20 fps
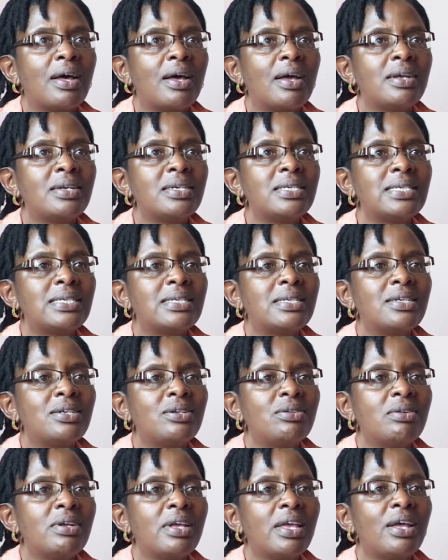I
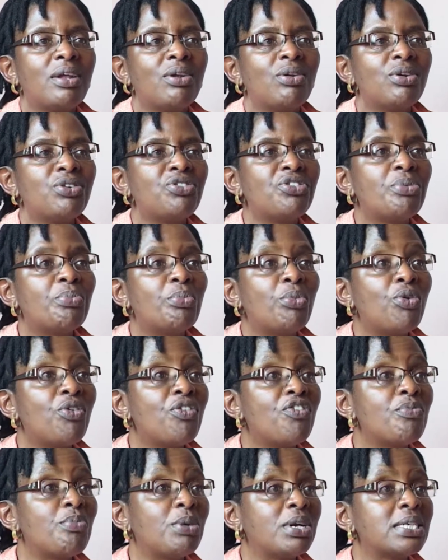still cannot
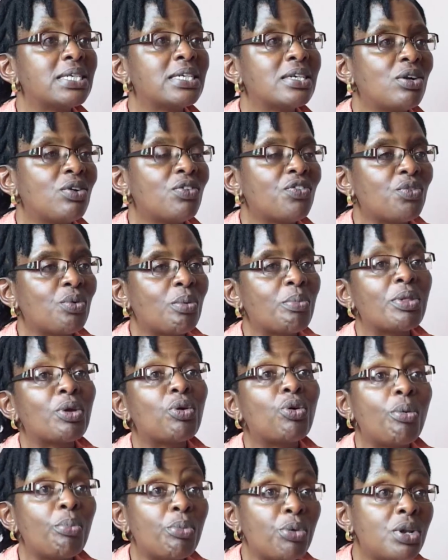remove myself from the
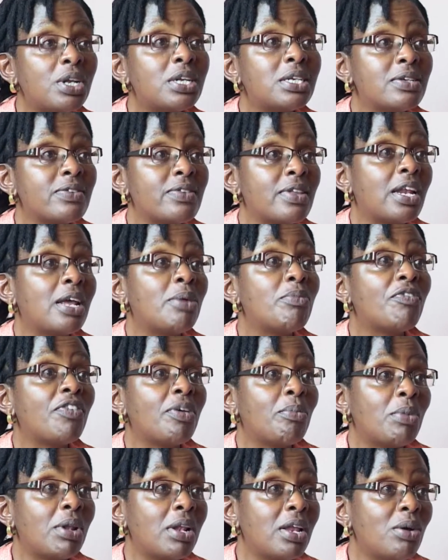communities that I'm
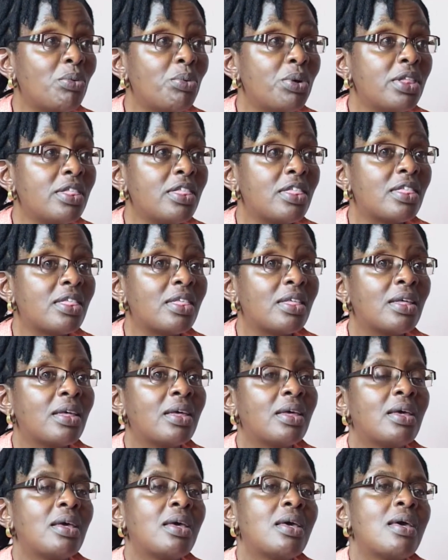familiar with.
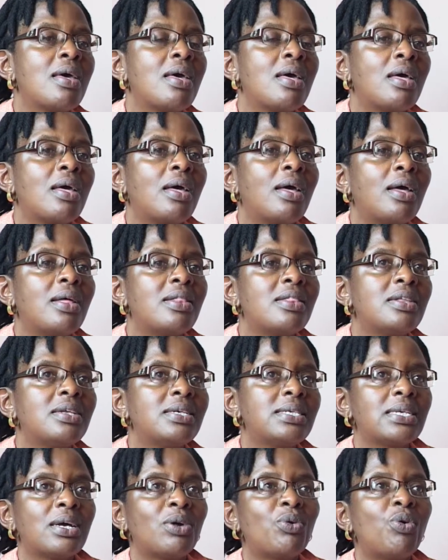And
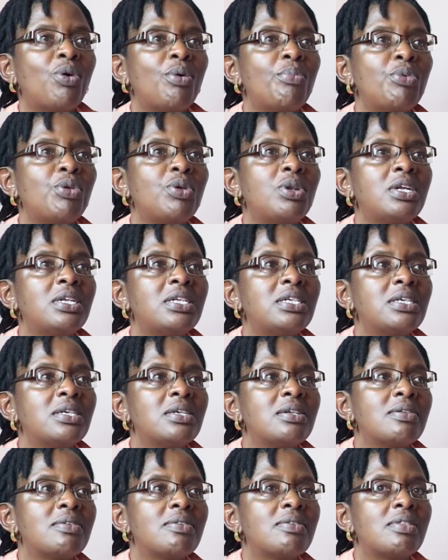these are
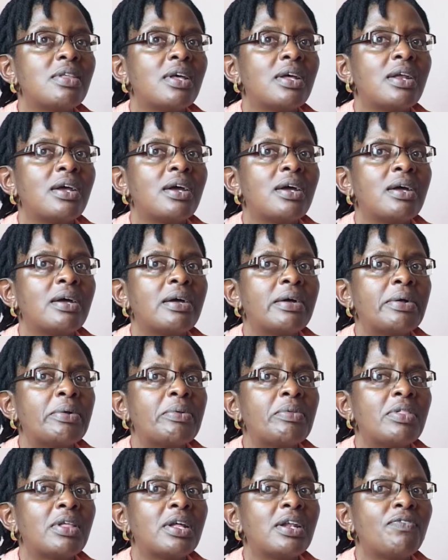communities
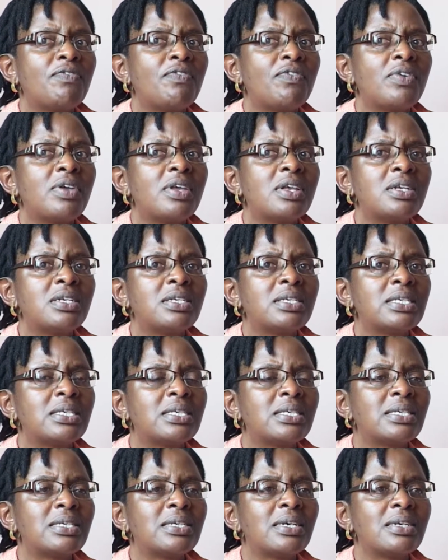that face
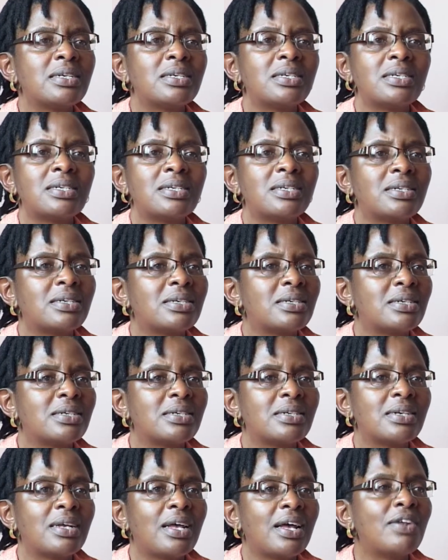such
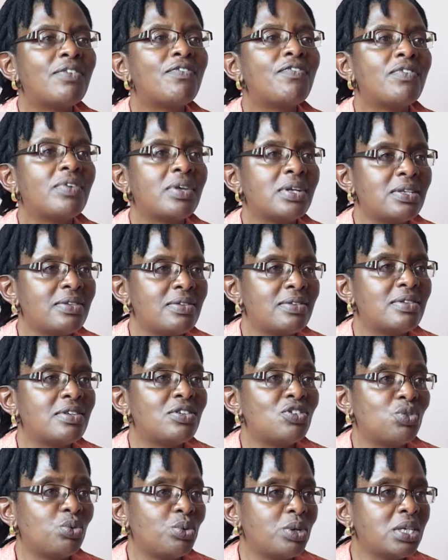adverse
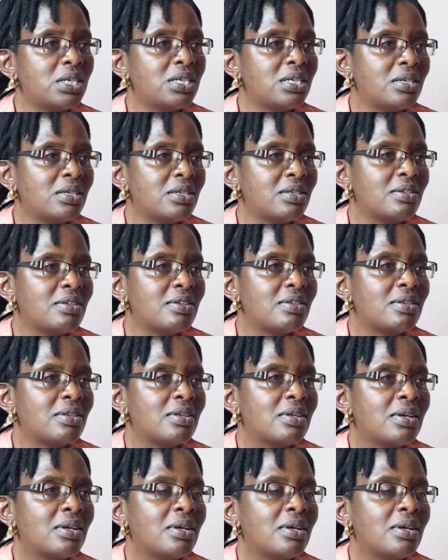situations.